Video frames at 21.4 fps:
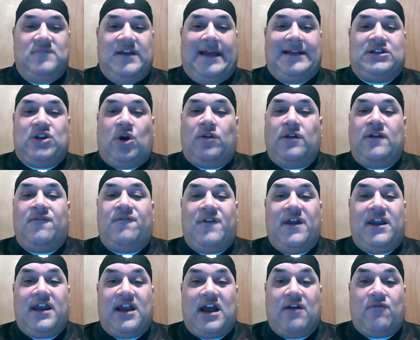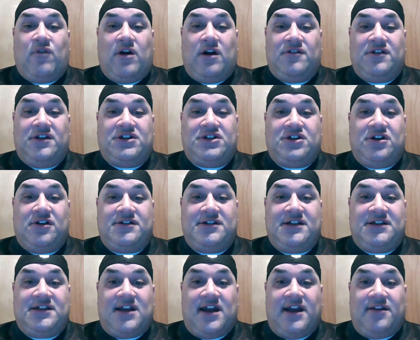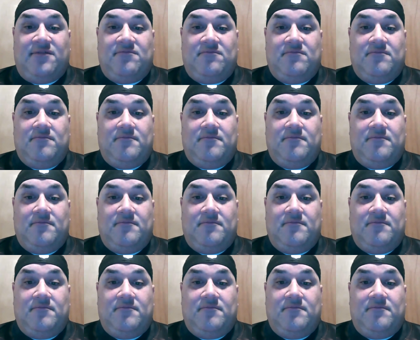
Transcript: It's only fitting I wear this jersey tonight.